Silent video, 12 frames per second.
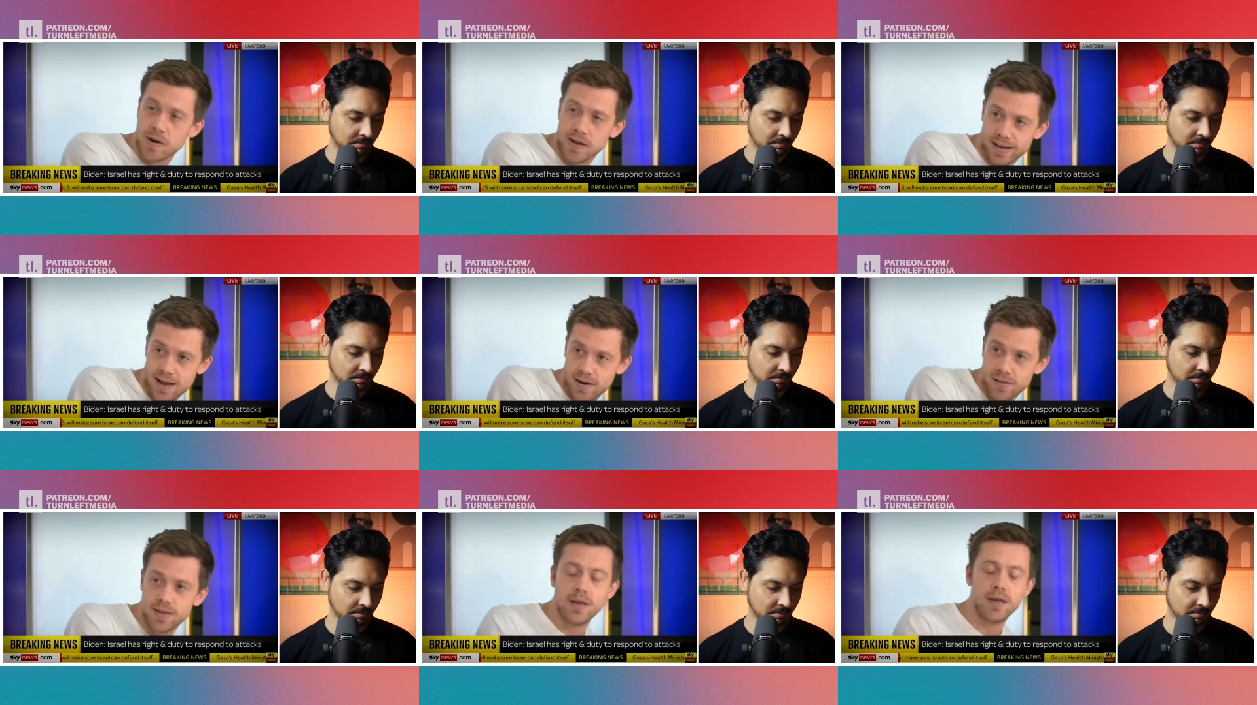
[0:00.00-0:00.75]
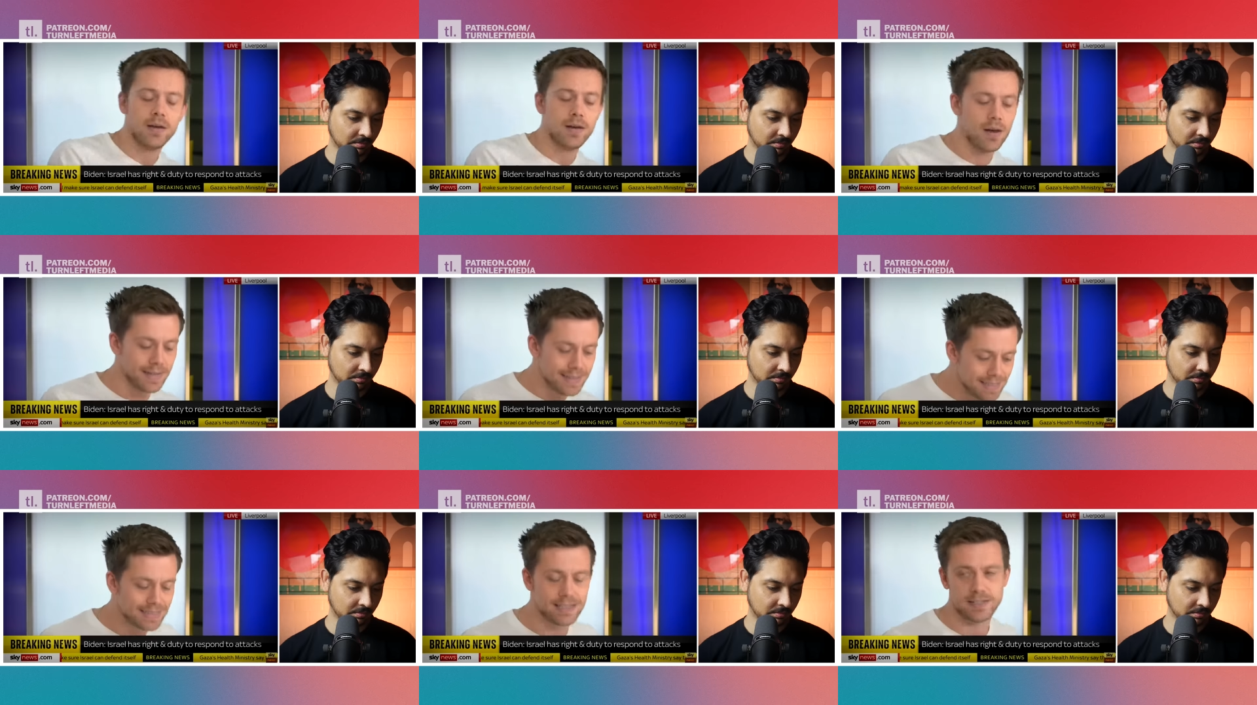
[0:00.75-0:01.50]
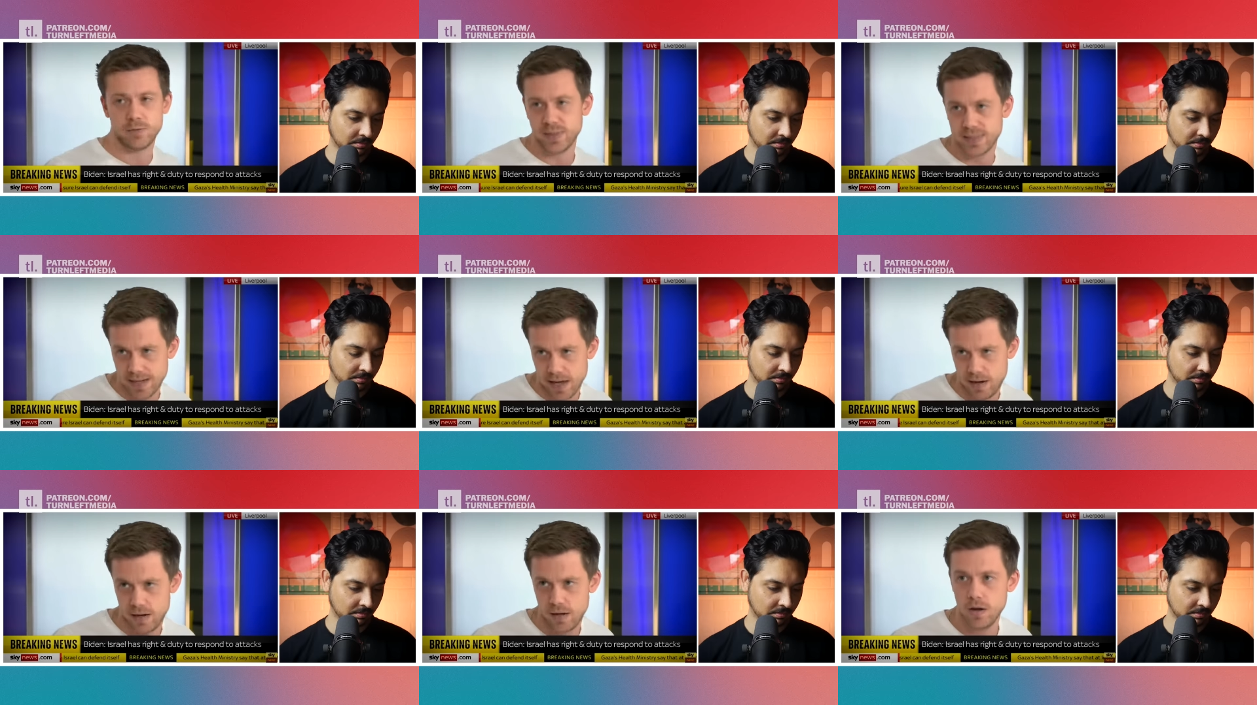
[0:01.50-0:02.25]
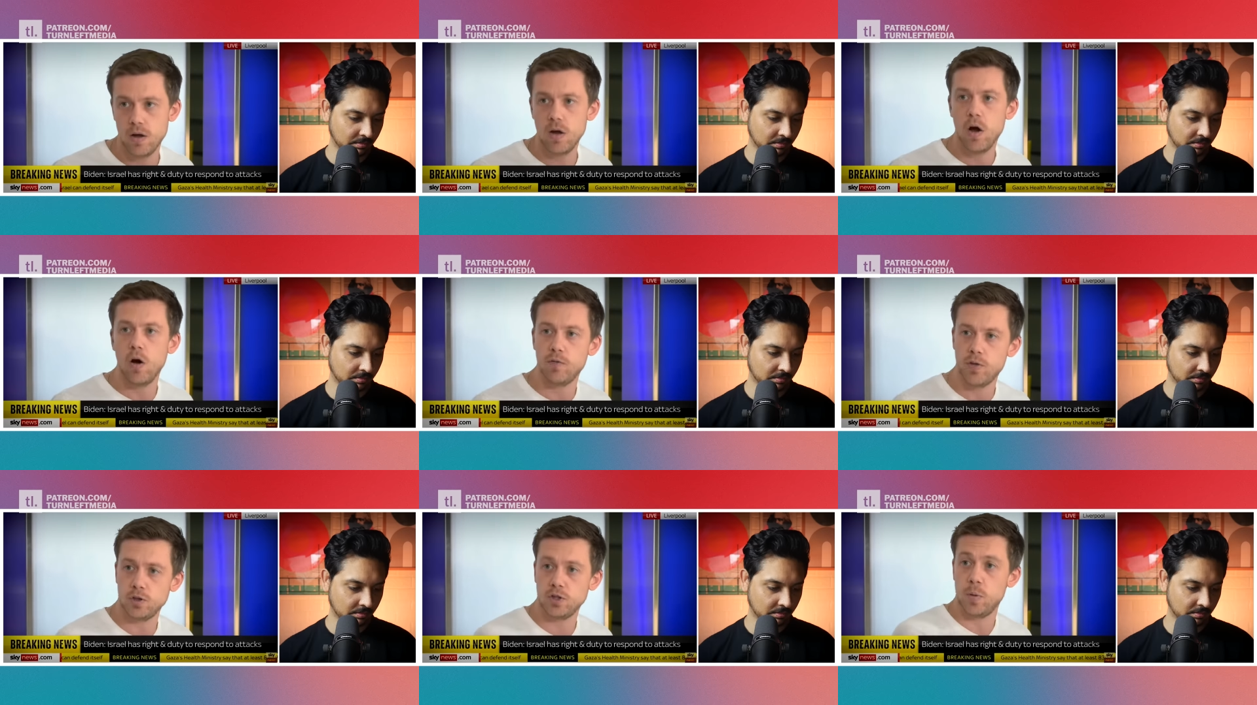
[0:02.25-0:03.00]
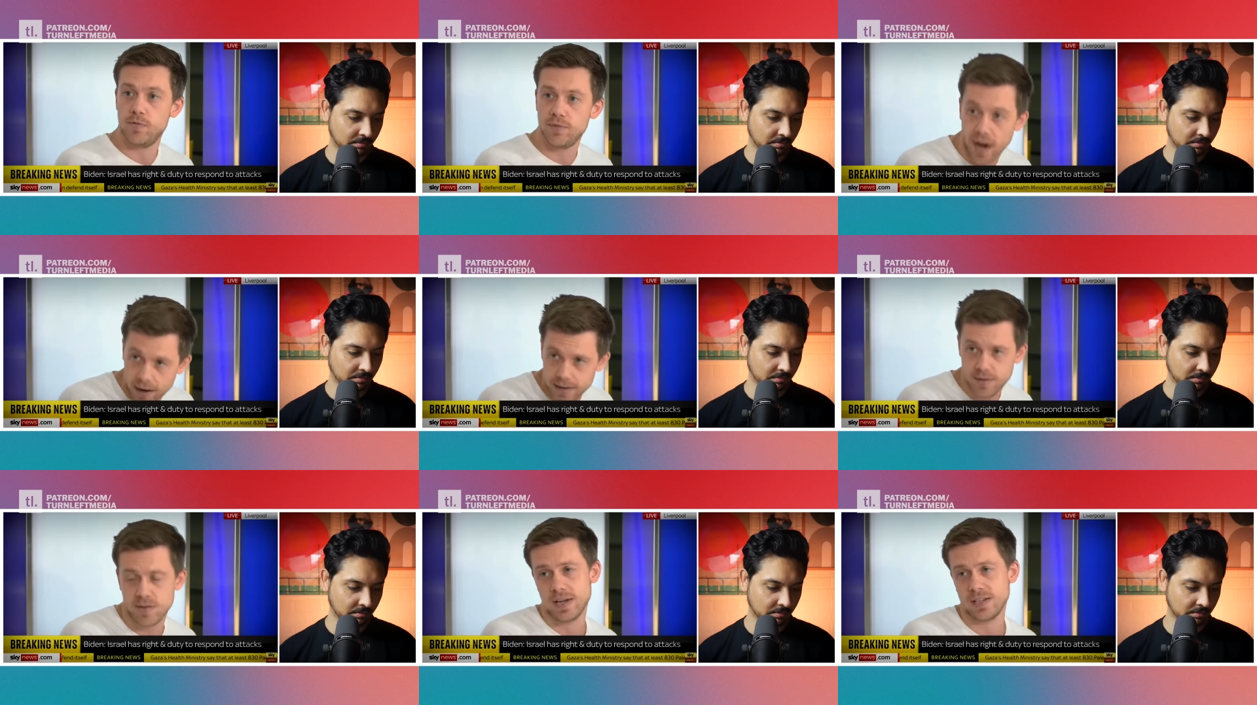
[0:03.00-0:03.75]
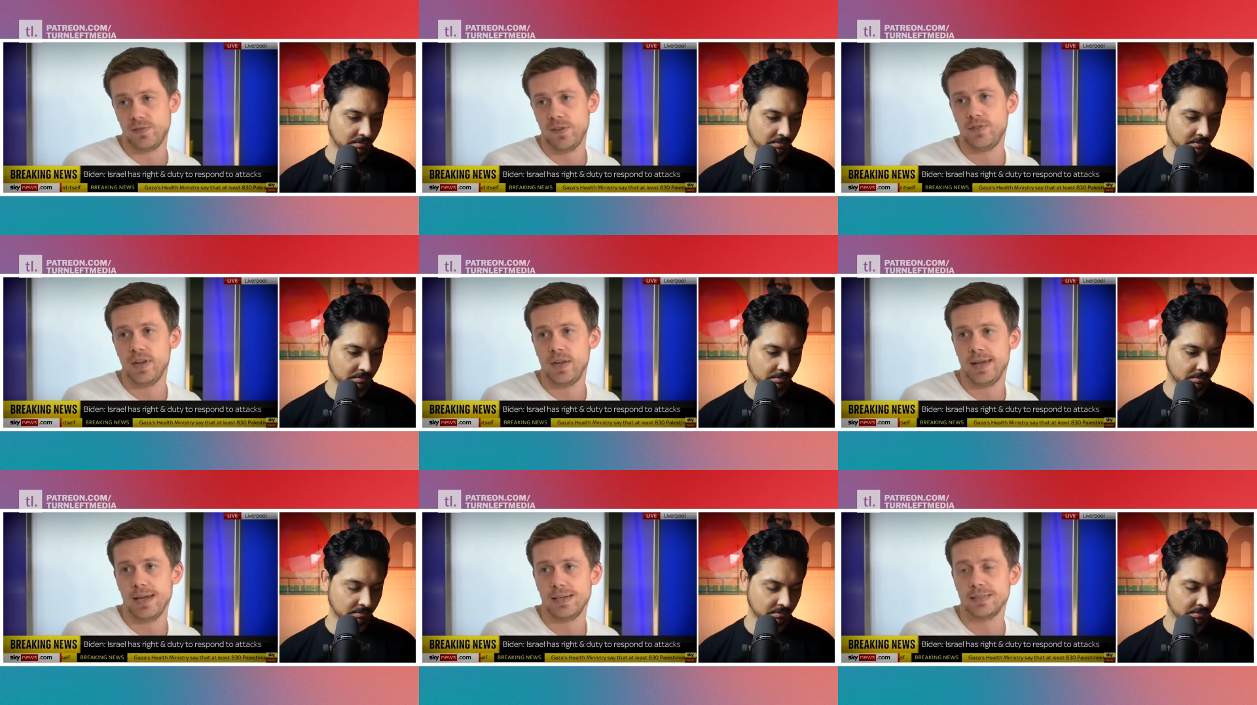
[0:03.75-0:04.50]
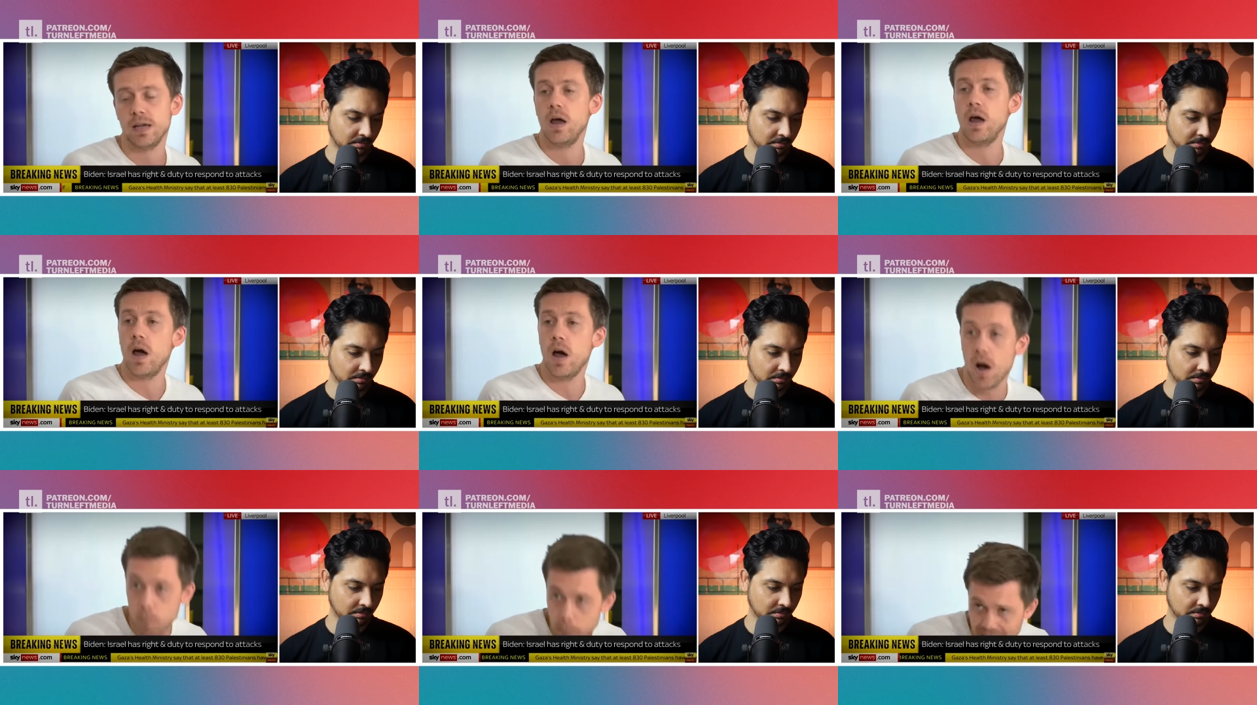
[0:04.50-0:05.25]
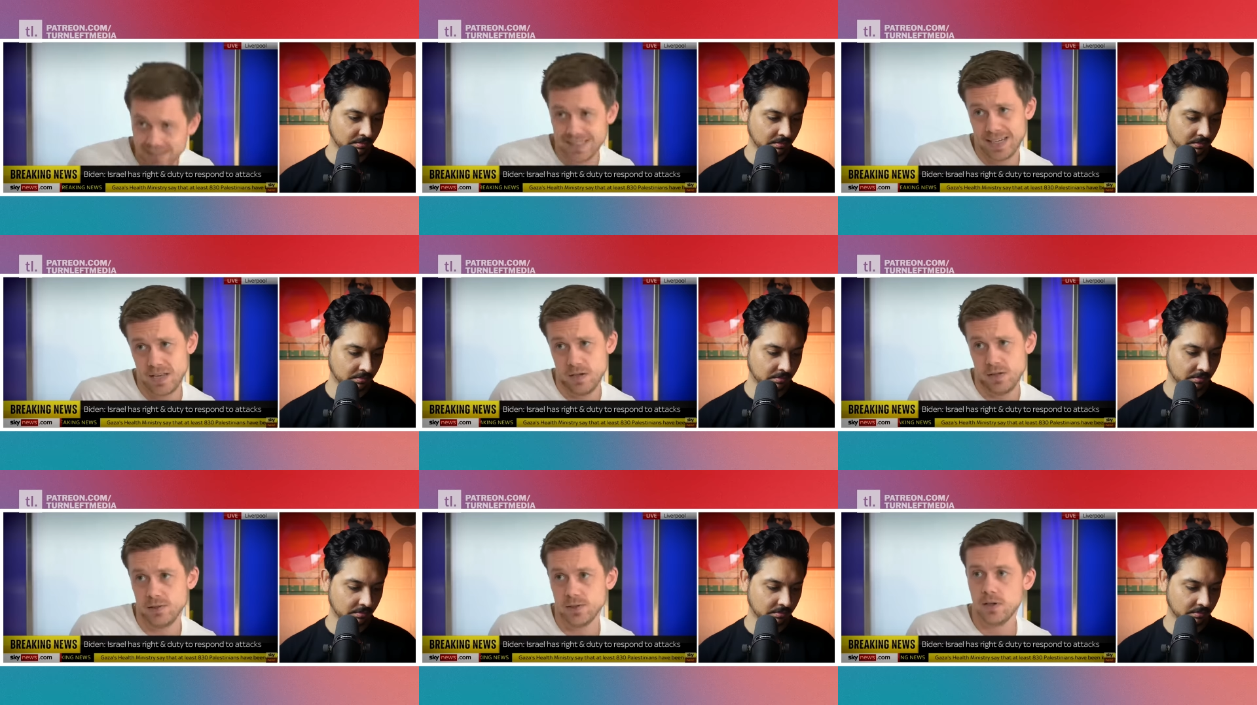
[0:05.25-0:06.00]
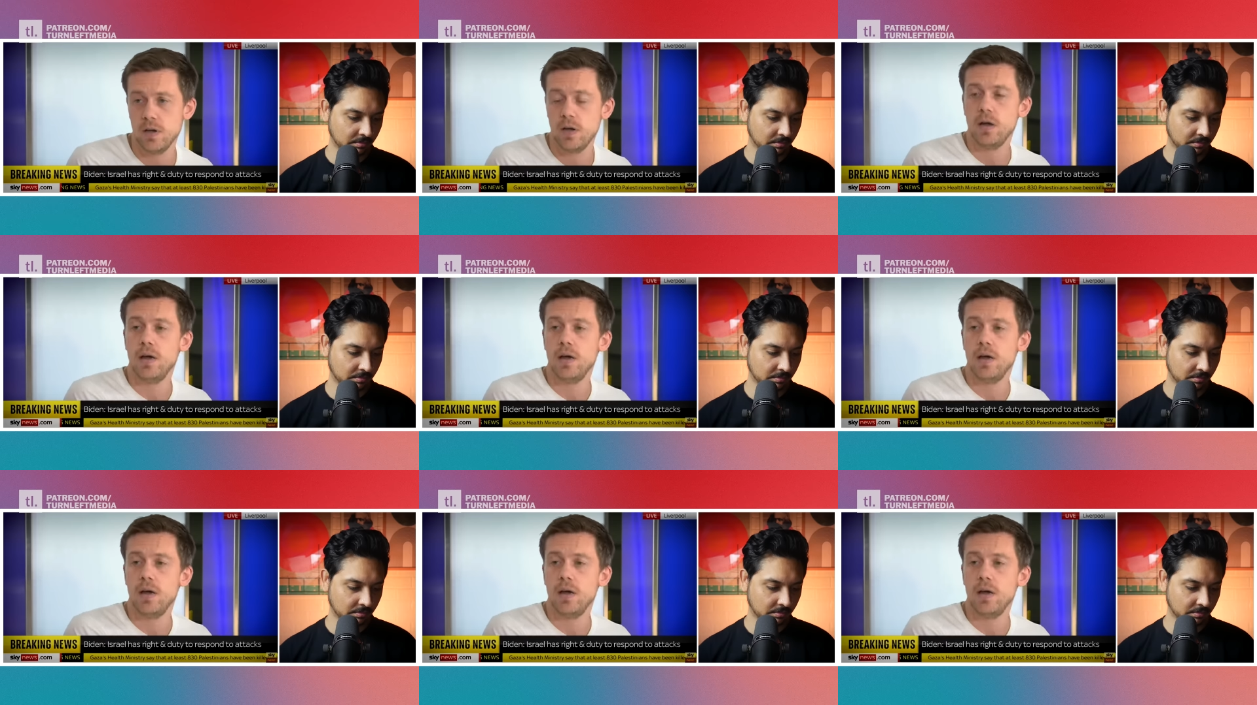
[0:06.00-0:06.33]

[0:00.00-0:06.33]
Speaker 1: spoke at length, 96% of those who have died in the last 15 years are Palestinians.